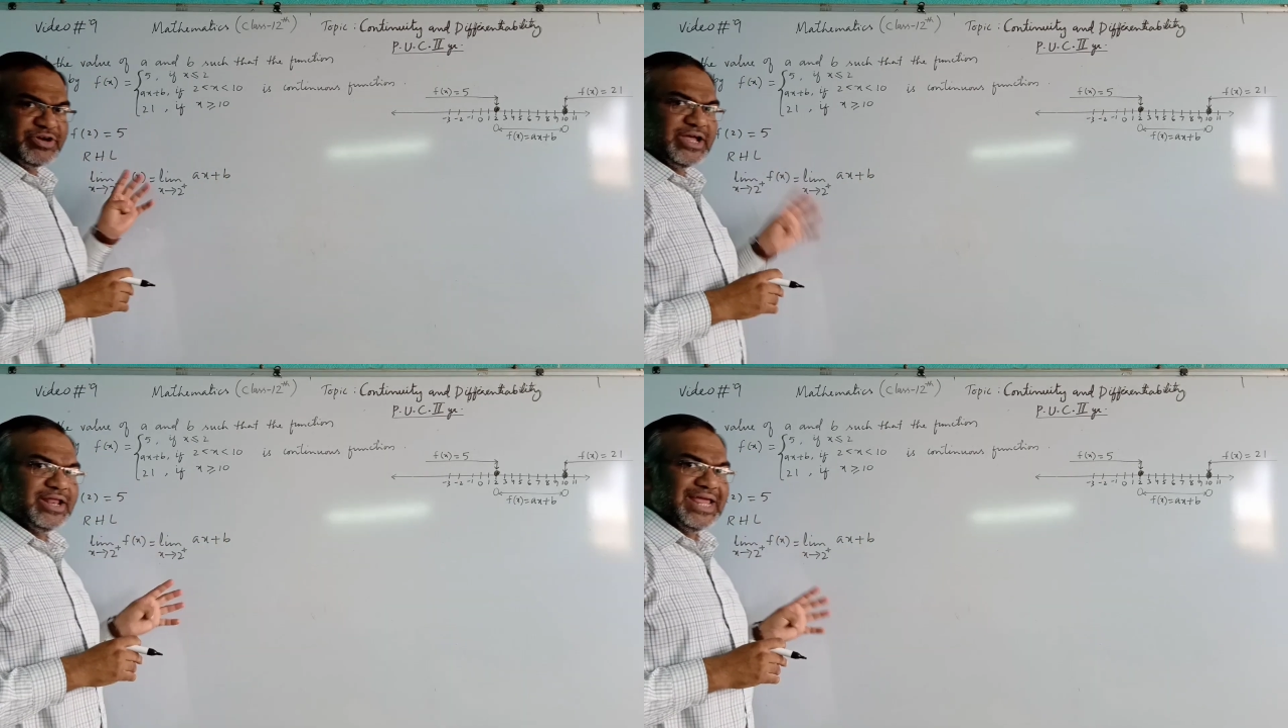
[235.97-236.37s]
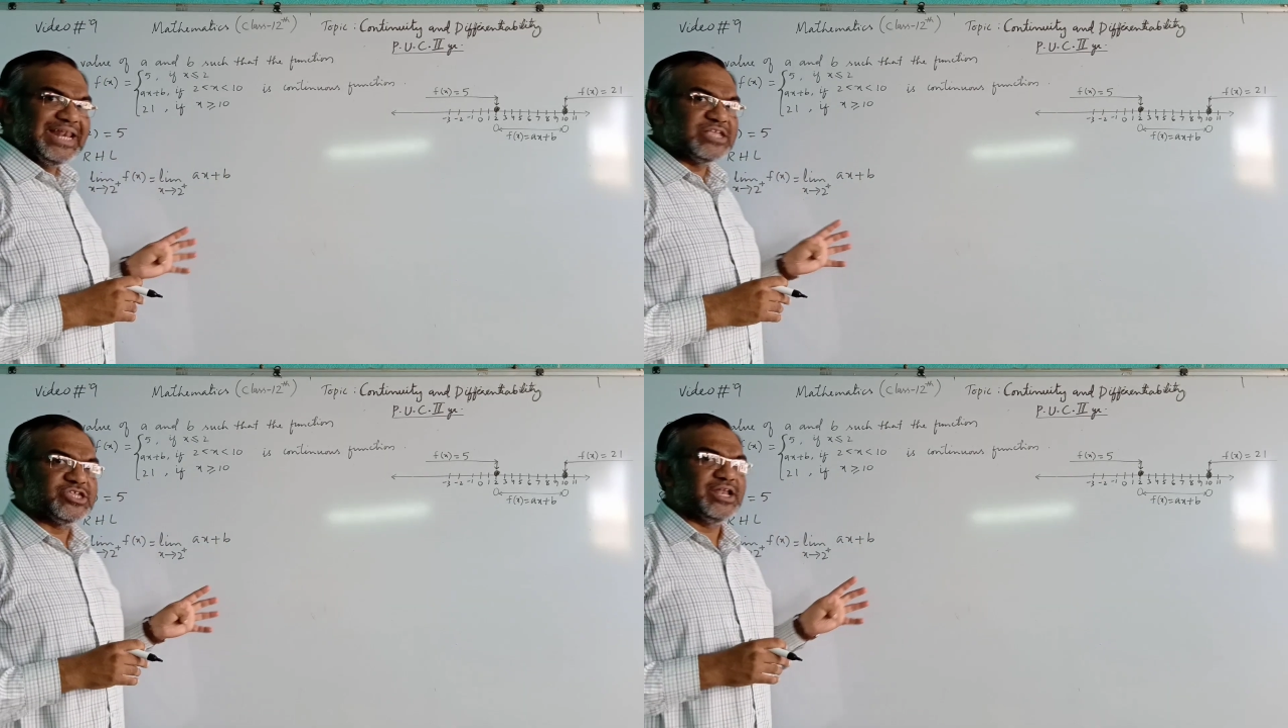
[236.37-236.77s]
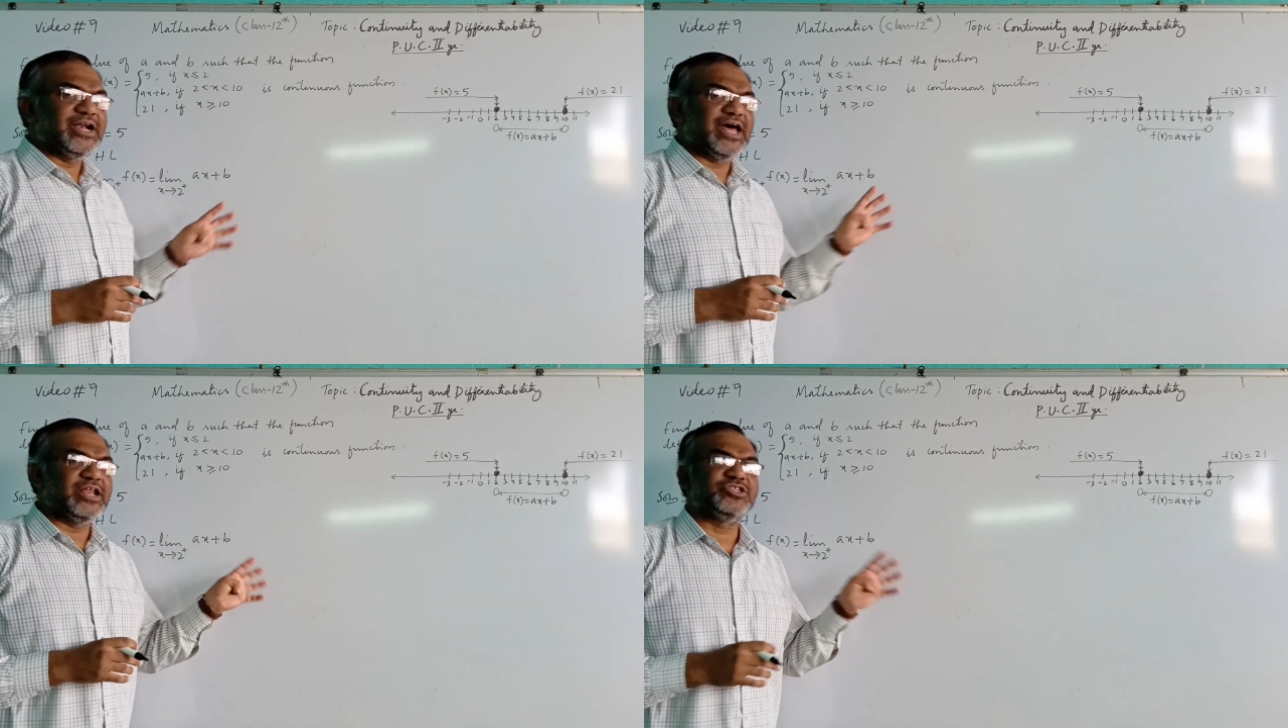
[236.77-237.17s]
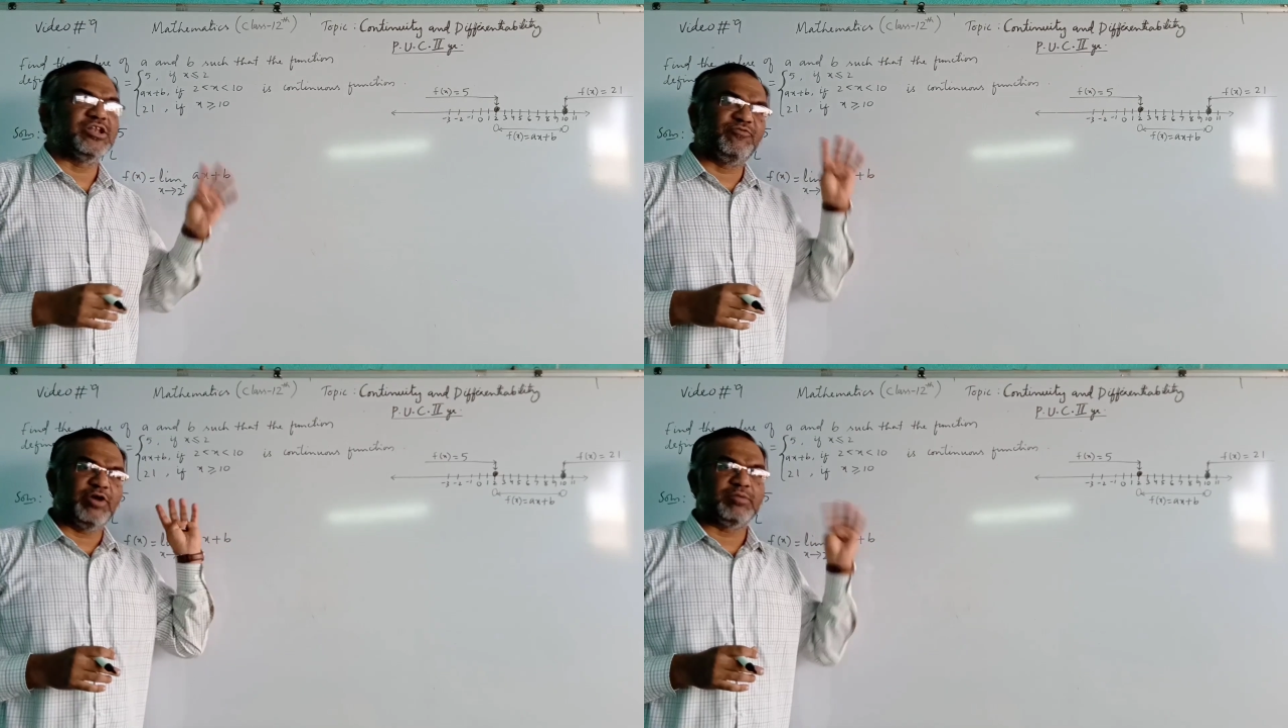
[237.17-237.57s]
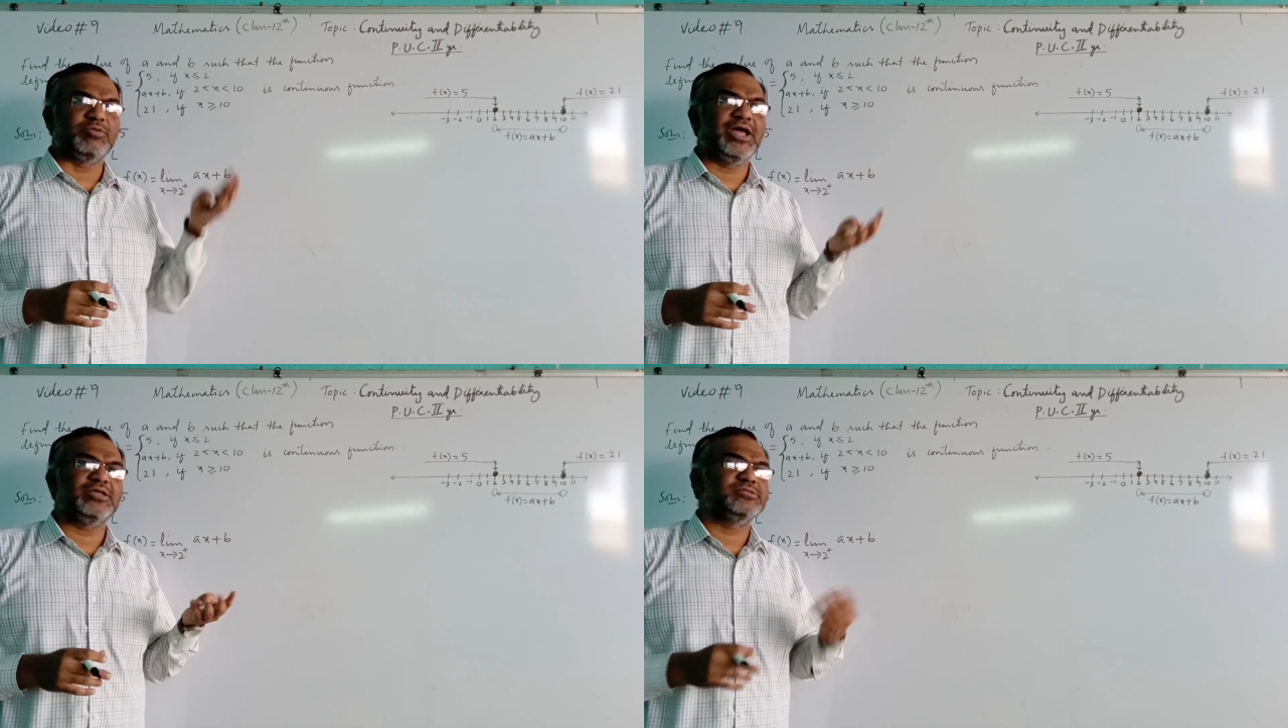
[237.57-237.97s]
LHL and RHL
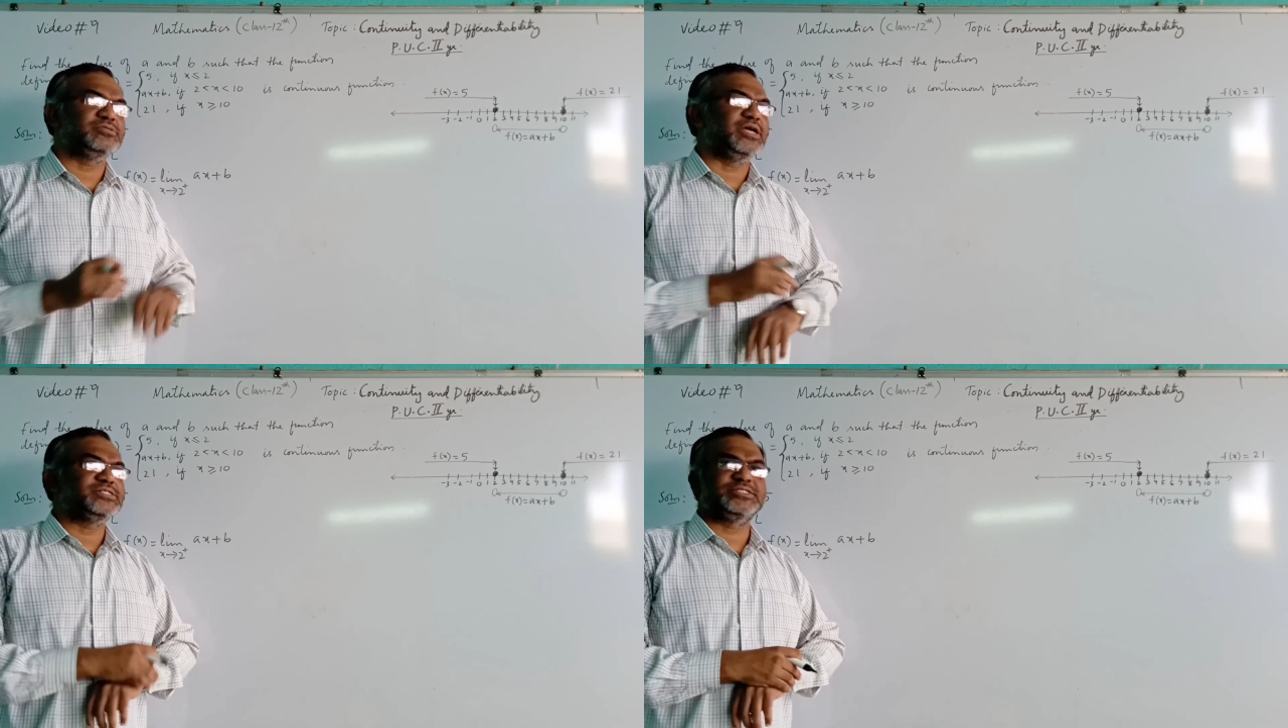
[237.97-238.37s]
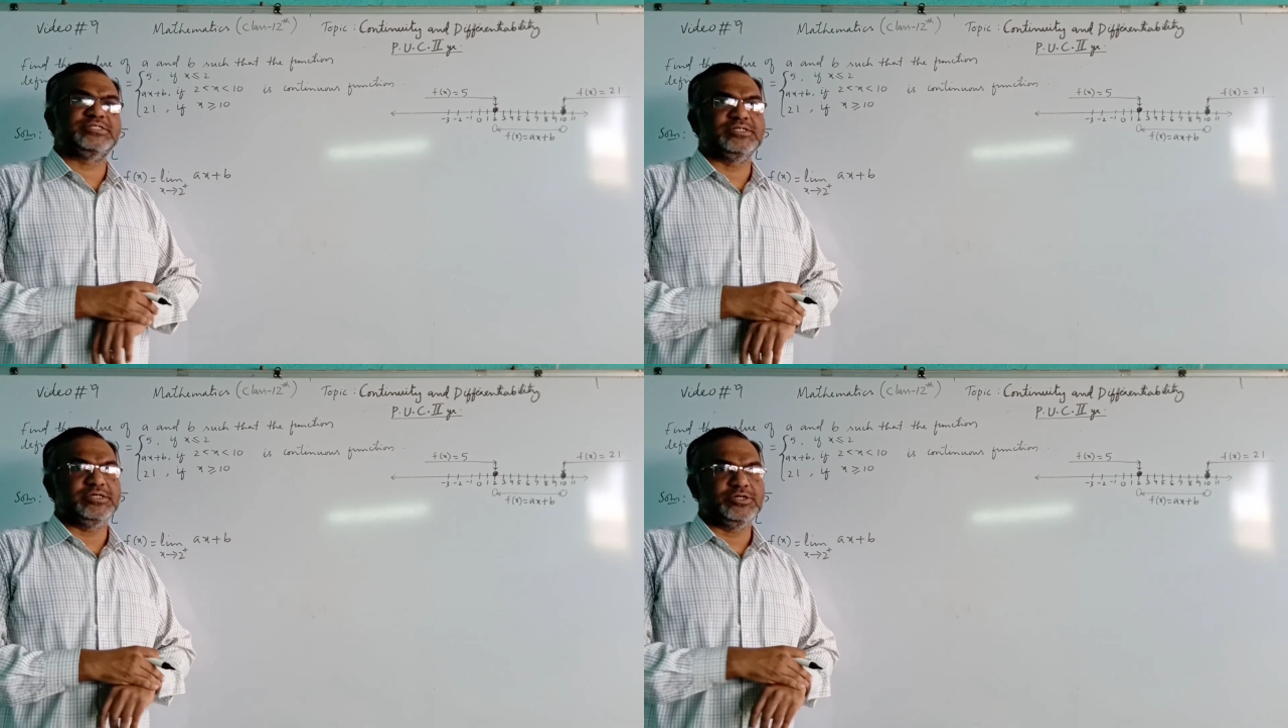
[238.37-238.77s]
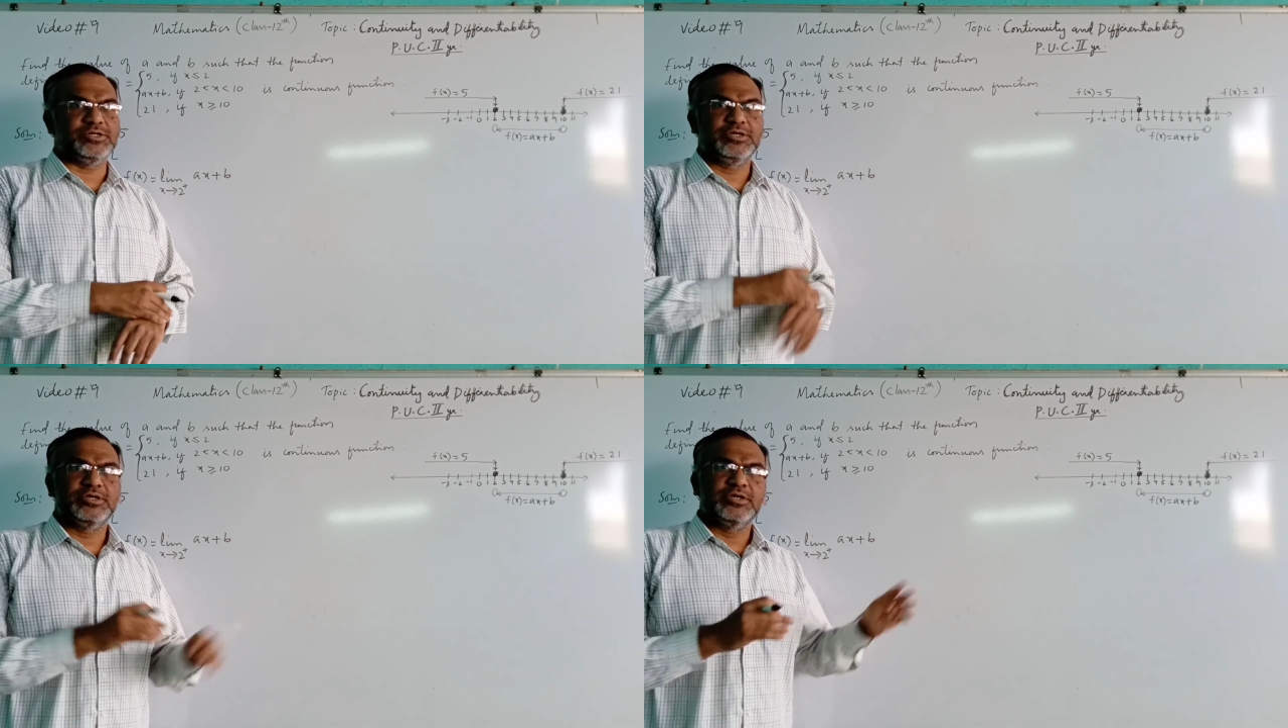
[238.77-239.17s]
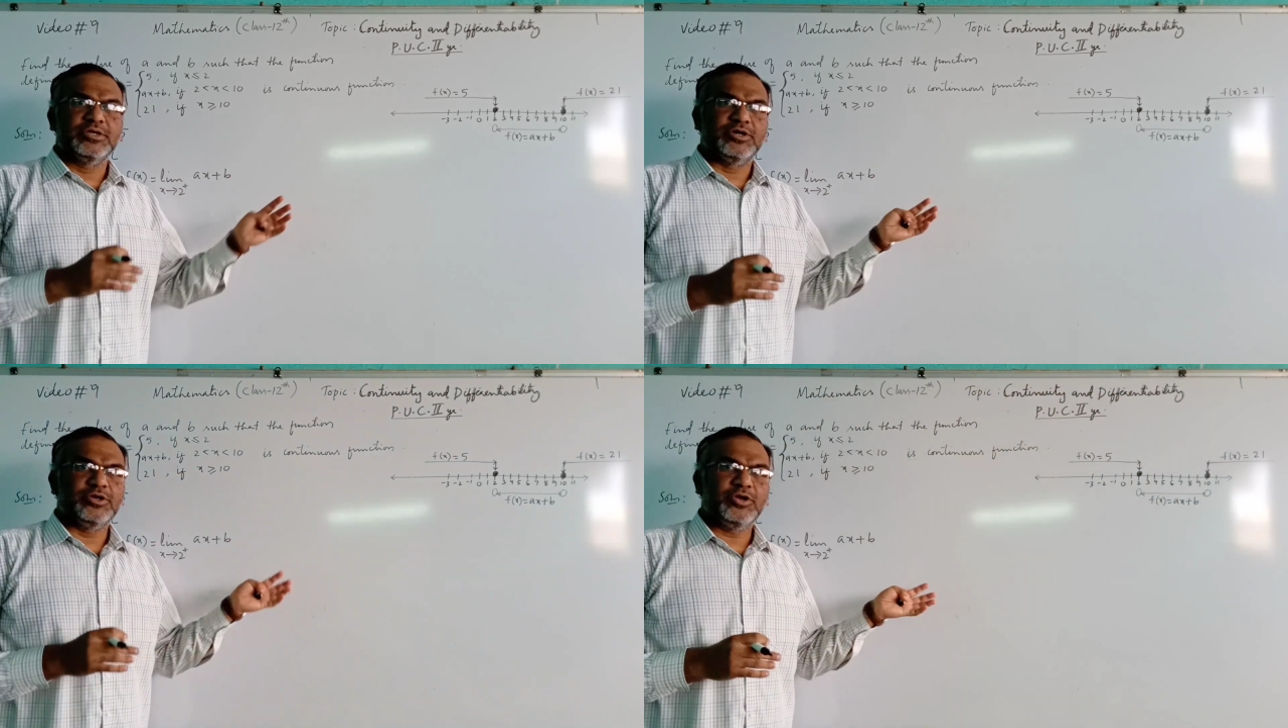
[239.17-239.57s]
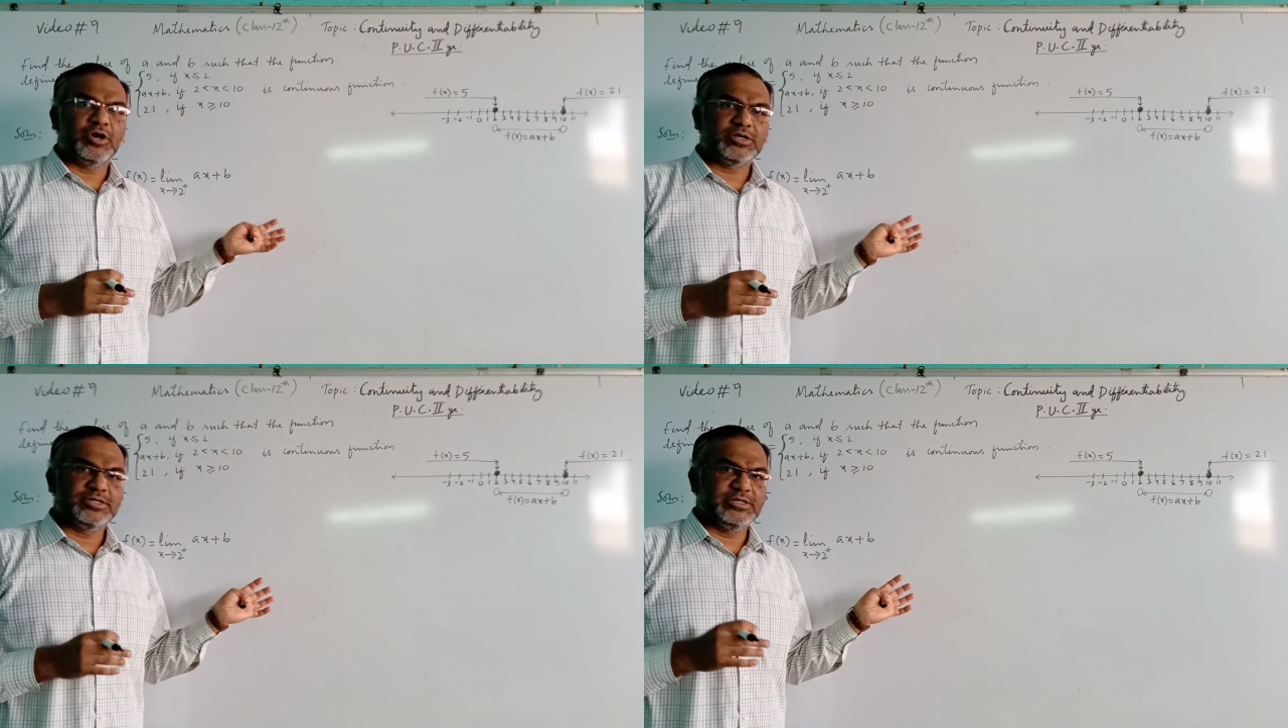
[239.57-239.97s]
formula, that's
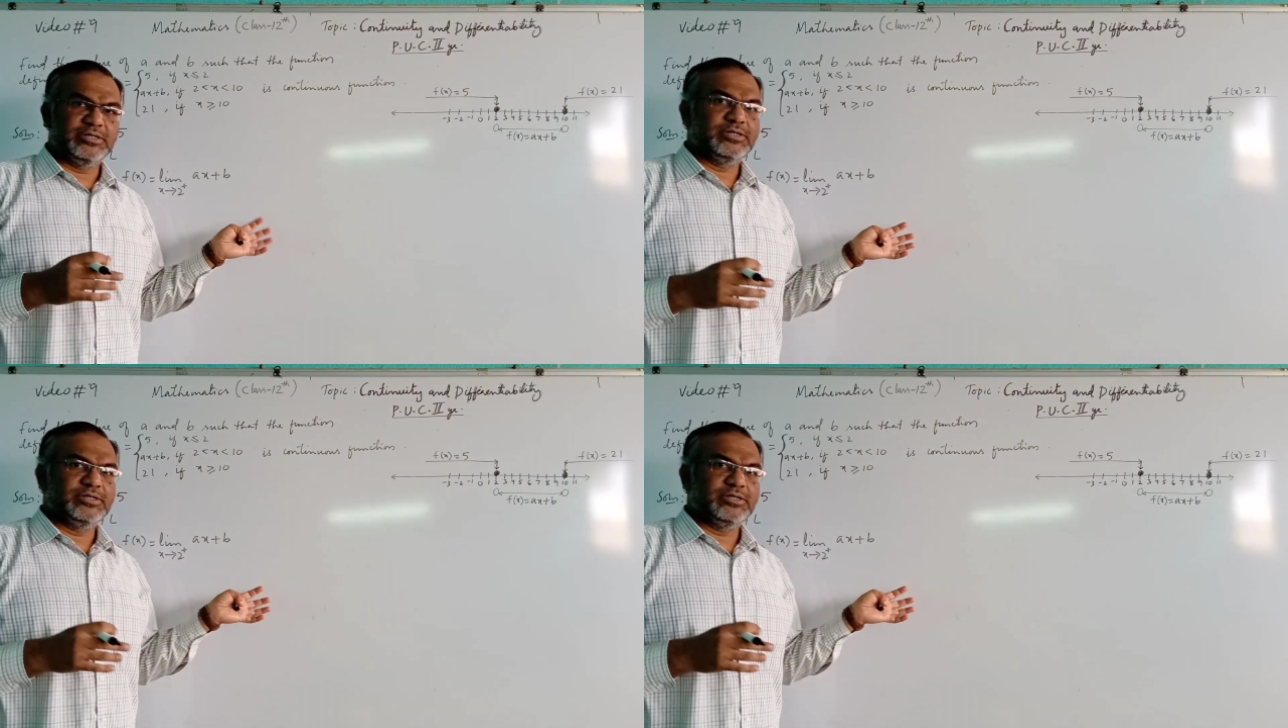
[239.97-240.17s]
not